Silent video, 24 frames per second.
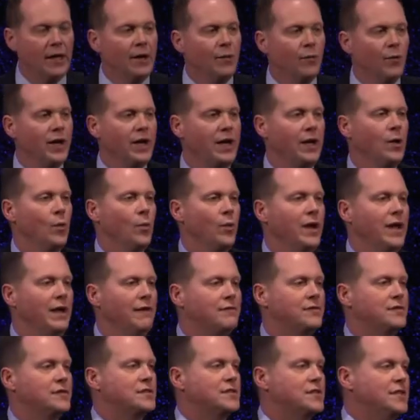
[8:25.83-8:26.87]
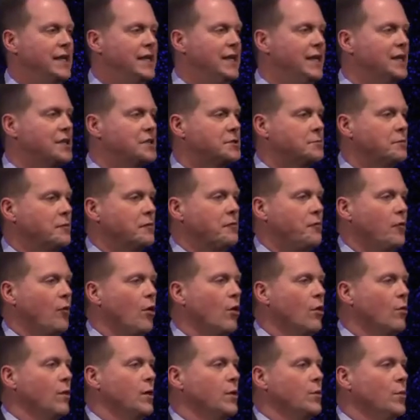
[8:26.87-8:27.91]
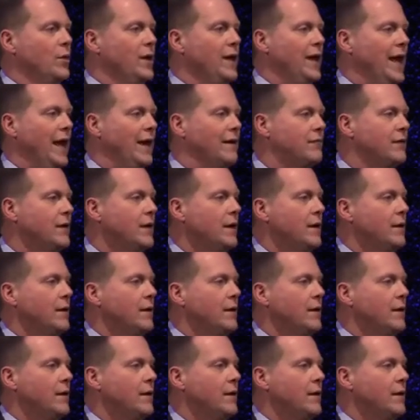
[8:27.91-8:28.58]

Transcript: We have seen this before when we have